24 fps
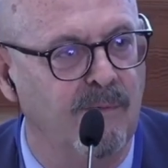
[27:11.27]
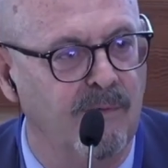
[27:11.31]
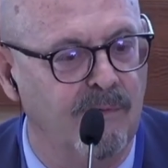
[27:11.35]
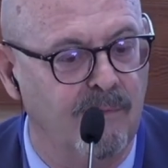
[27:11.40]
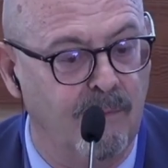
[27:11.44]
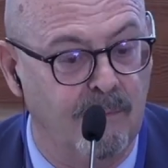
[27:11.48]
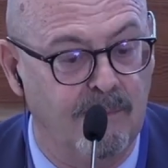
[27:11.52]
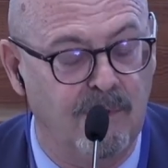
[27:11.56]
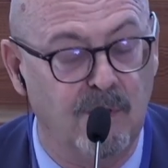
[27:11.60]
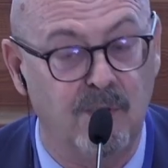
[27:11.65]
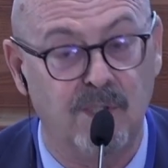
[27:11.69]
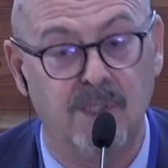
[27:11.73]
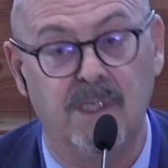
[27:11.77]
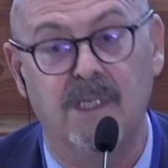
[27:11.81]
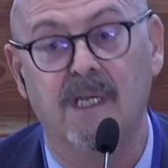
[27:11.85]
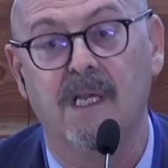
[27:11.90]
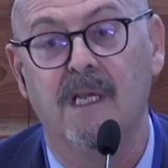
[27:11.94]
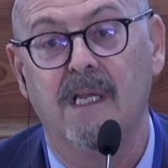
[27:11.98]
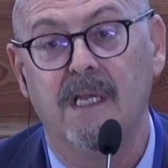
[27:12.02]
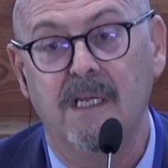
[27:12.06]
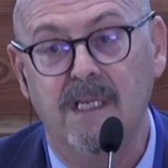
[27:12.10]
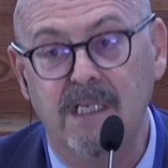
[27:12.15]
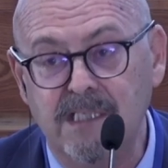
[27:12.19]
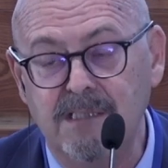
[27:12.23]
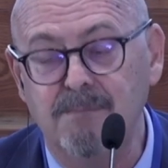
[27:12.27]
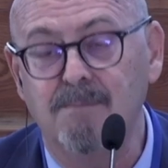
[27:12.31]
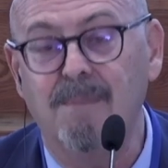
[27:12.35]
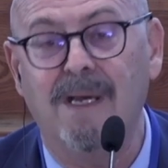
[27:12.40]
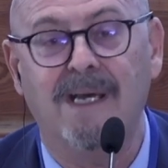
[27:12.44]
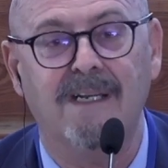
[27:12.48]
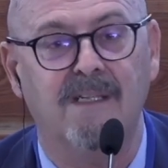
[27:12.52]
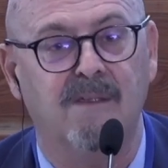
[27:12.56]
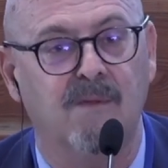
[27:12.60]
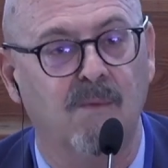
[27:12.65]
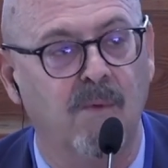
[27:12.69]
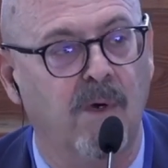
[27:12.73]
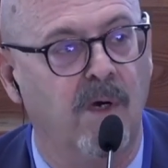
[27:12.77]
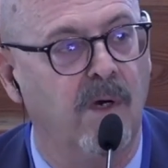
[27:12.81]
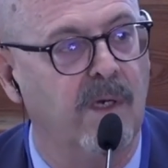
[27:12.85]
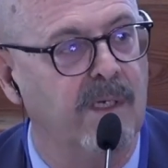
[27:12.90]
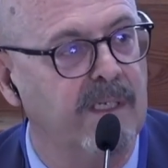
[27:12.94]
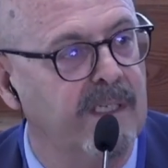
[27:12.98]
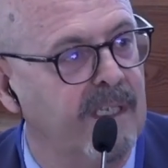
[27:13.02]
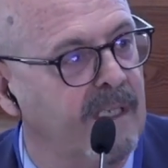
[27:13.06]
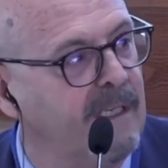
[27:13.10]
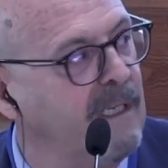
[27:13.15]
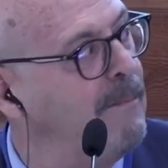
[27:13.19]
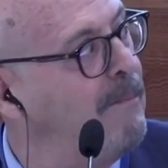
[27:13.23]
Without a digital
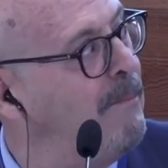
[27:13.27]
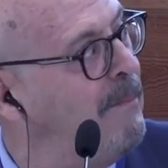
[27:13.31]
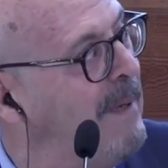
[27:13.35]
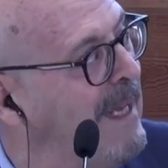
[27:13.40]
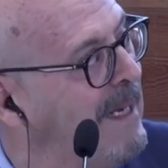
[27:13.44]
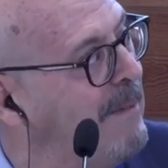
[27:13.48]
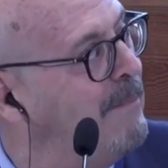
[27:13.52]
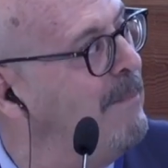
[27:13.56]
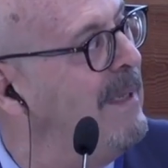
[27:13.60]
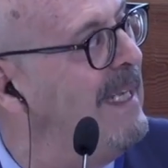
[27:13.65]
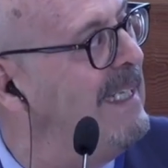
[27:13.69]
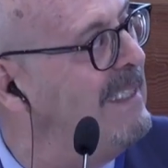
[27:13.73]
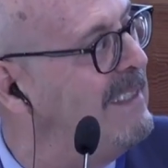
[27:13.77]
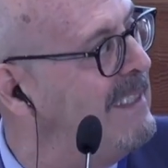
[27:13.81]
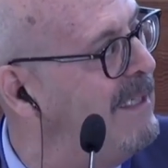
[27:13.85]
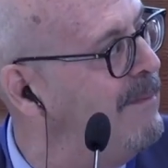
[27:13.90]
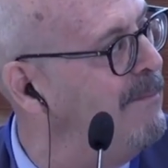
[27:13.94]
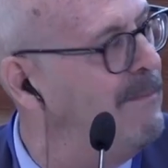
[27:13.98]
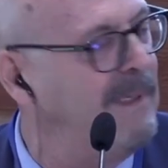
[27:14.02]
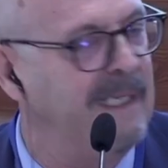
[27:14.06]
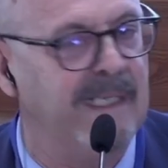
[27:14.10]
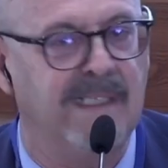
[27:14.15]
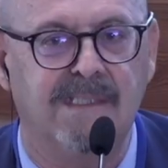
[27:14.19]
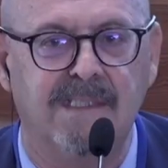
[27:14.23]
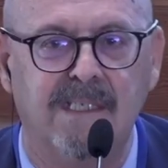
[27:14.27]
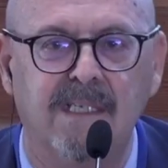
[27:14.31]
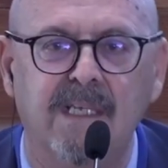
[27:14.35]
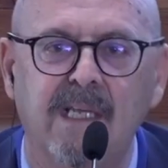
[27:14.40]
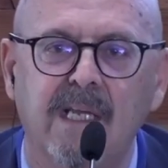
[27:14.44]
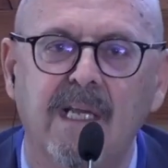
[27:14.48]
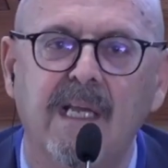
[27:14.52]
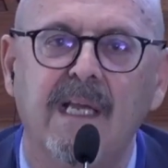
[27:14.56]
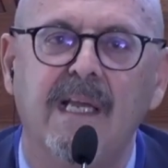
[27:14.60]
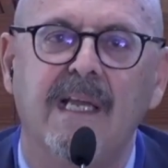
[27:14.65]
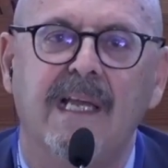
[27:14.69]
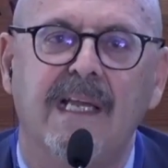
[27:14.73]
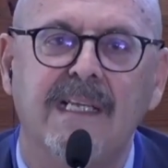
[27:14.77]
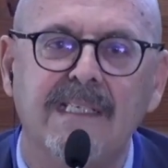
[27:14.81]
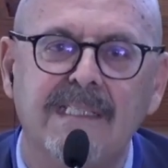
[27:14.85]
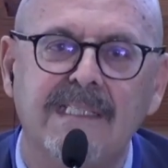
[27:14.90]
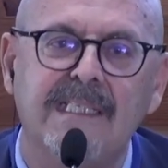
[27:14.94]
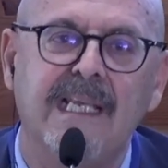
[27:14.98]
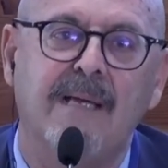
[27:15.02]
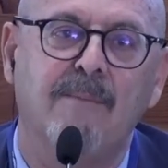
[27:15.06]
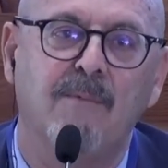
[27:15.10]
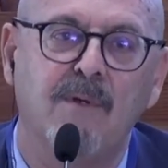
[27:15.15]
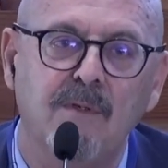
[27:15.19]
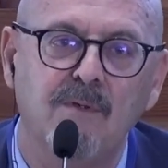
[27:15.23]
motorway, the public
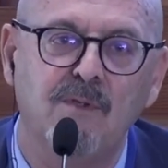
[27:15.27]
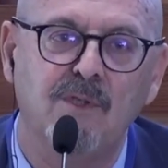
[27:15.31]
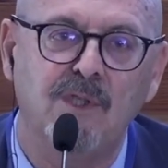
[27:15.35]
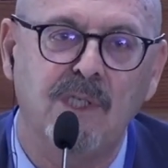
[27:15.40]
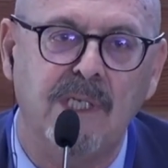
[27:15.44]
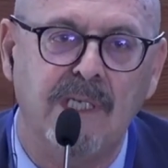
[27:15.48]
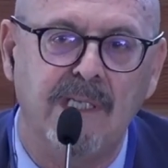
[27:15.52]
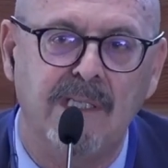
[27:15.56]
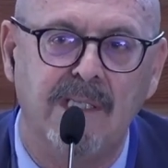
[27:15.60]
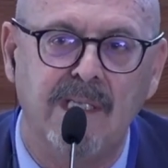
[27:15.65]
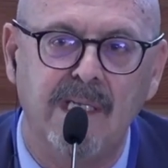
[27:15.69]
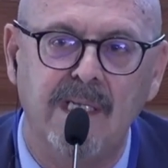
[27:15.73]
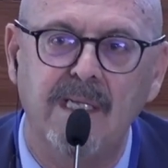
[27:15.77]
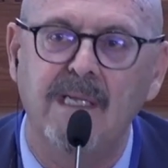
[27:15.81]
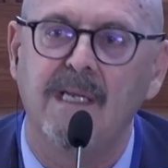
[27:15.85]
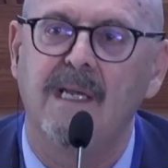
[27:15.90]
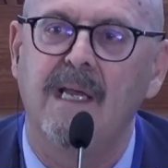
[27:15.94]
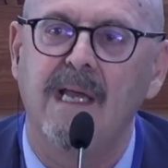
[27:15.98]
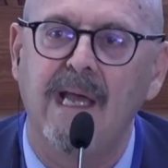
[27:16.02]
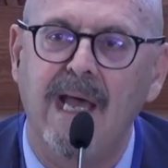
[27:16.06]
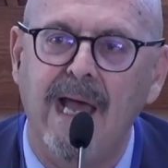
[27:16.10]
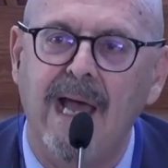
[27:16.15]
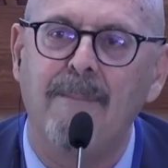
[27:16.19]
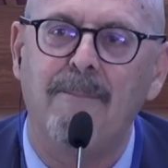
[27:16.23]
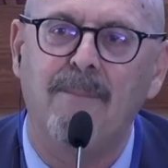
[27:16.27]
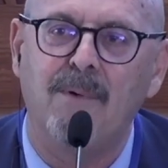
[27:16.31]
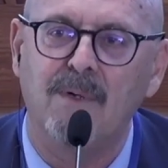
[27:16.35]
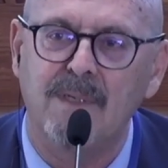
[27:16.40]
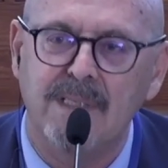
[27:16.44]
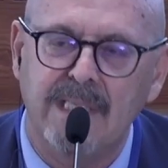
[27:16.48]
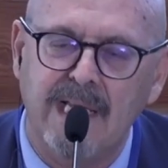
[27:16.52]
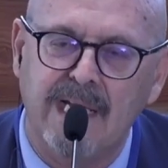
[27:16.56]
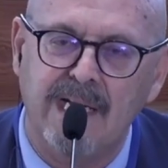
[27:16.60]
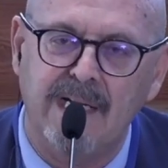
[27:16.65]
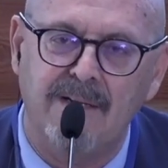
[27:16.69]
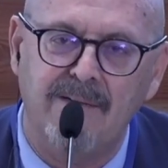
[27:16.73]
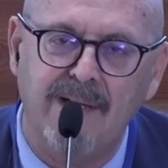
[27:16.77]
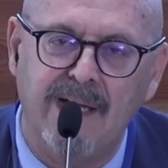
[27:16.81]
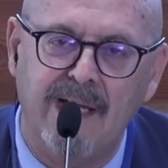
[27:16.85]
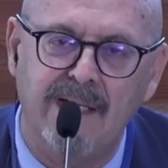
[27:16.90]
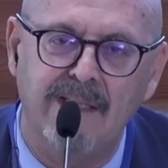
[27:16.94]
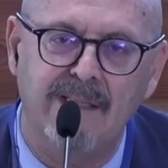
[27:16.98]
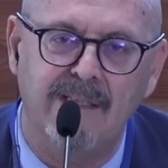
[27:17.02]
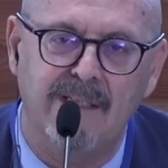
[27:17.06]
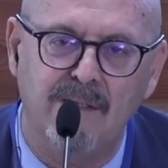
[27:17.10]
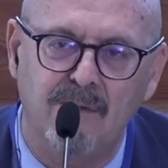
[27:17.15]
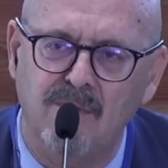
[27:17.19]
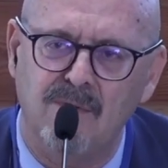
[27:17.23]
administration wouldn't have made it
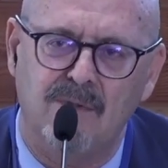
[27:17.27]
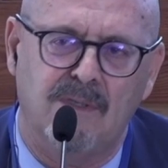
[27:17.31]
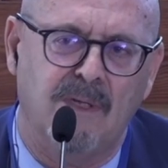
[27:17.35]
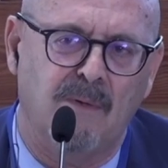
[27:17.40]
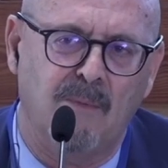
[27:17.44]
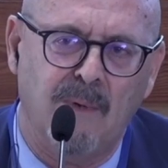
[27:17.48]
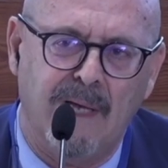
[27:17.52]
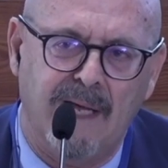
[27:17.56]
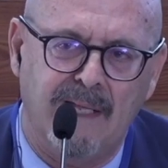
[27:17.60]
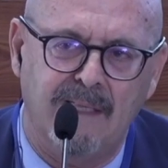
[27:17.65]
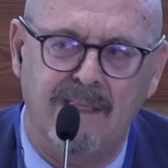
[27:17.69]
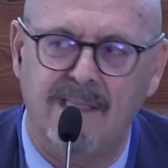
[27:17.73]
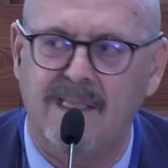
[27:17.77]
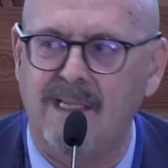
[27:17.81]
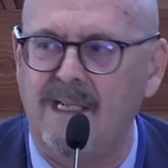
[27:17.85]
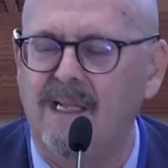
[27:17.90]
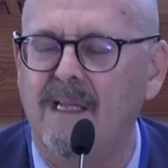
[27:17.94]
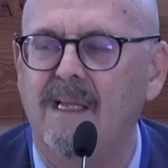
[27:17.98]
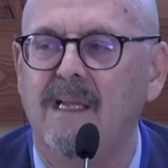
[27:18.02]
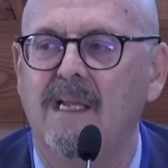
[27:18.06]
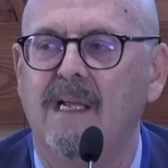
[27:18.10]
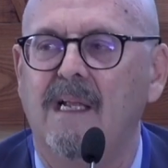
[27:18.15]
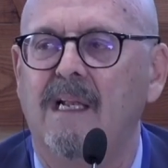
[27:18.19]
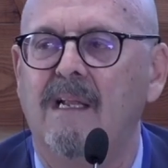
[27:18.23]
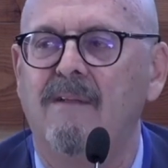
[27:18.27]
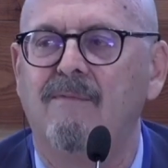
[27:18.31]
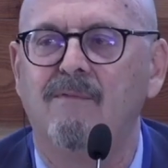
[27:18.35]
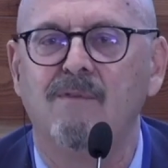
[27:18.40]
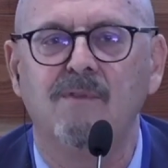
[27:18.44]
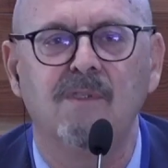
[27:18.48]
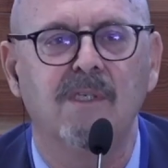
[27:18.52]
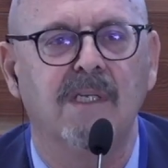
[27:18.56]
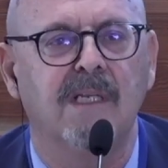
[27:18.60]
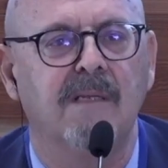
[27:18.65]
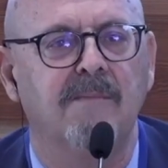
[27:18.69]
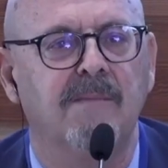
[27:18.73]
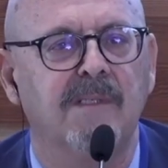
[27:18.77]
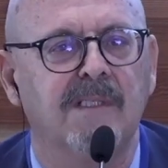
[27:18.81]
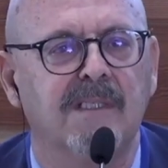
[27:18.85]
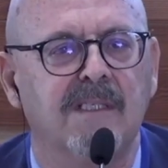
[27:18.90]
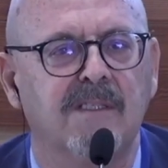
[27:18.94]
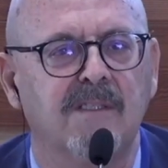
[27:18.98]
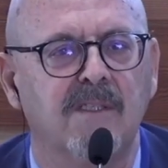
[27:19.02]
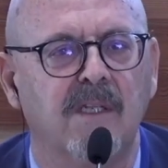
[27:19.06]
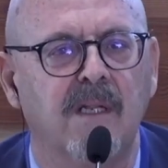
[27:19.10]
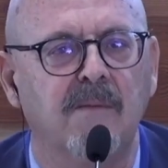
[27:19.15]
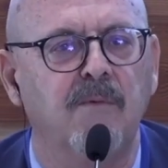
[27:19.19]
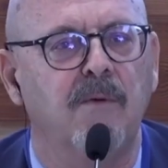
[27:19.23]
because
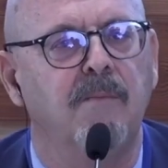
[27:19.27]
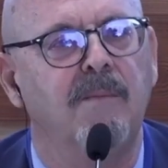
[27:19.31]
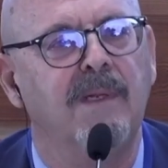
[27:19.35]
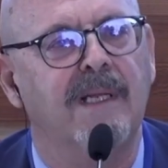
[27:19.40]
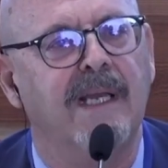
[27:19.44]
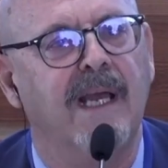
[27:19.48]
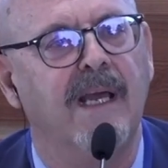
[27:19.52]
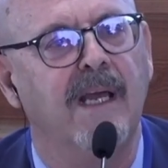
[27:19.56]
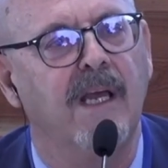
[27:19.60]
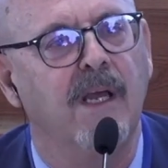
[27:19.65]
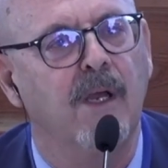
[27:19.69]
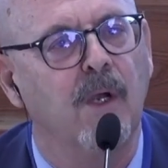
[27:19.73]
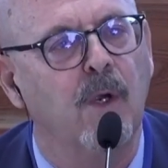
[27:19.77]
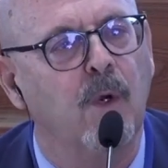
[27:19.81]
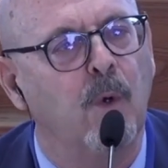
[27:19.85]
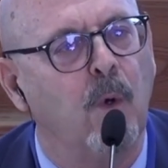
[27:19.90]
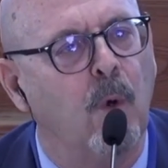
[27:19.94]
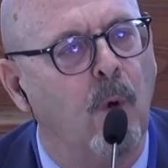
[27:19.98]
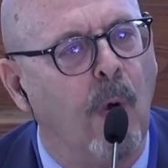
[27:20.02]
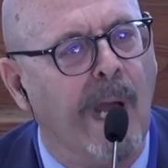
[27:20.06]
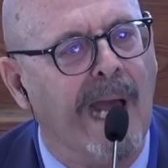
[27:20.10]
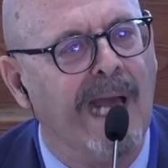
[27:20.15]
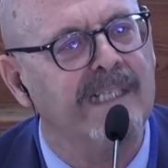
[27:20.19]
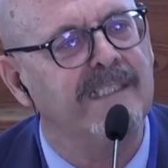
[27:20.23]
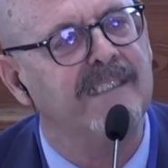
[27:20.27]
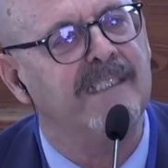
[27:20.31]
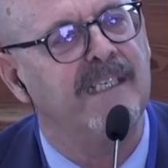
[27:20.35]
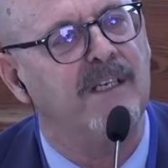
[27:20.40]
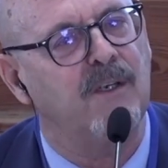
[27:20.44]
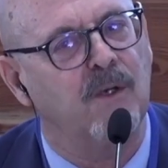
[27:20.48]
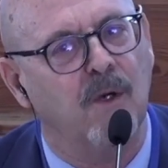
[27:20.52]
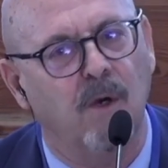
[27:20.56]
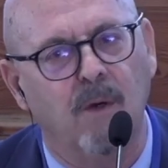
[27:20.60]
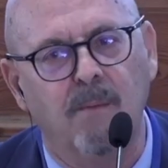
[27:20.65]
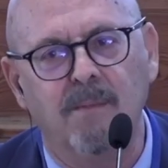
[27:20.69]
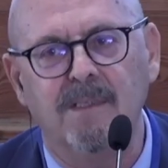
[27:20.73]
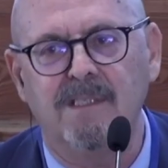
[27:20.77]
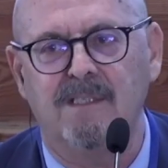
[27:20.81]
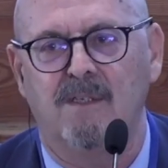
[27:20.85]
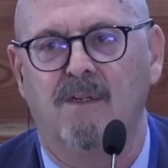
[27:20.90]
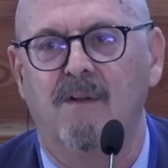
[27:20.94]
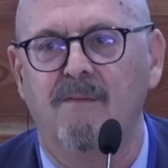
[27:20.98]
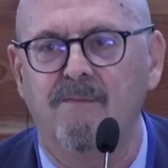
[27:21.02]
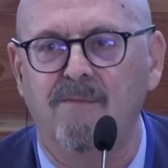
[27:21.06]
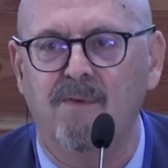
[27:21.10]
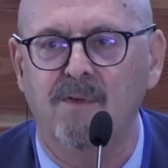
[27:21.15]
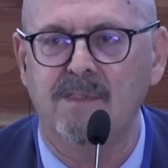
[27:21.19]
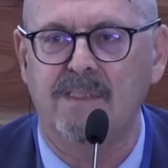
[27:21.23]
almost 90% of
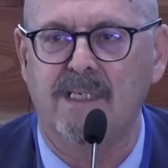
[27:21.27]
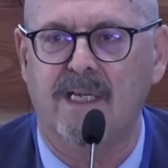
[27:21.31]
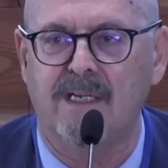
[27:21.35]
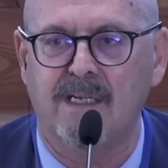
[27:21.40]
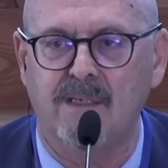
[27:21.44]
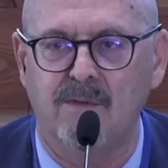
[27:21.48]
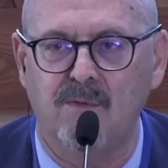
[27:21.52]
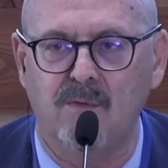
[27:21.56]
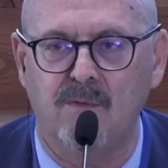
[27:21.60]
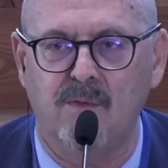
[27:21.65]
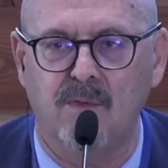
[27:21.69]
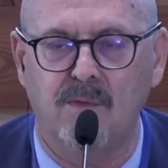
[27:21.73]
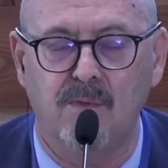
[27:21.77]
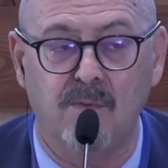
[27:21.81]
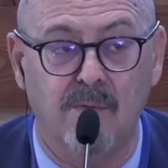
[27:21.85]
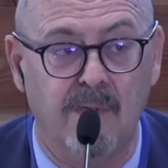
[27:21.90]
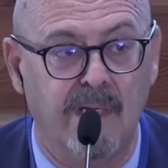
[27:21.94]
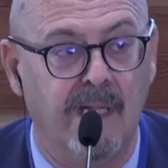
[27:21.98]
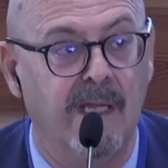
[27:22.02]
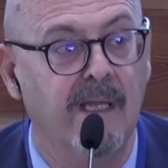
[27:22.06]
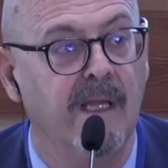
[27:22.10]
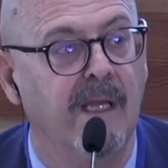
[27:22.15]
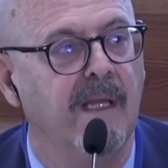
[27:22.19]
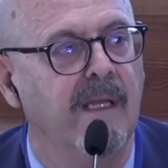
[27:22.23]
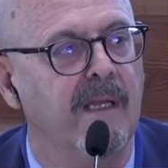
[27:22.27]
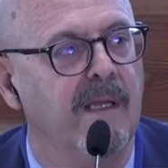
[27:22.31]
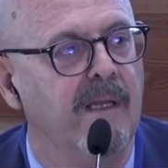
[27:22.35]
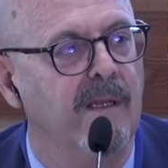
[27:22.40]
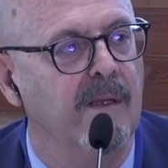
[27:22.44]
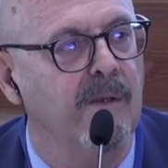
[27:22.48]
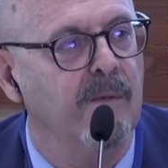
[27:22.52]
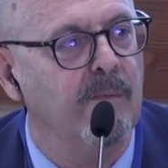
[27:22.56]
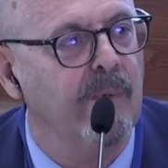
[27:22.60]
our civil servants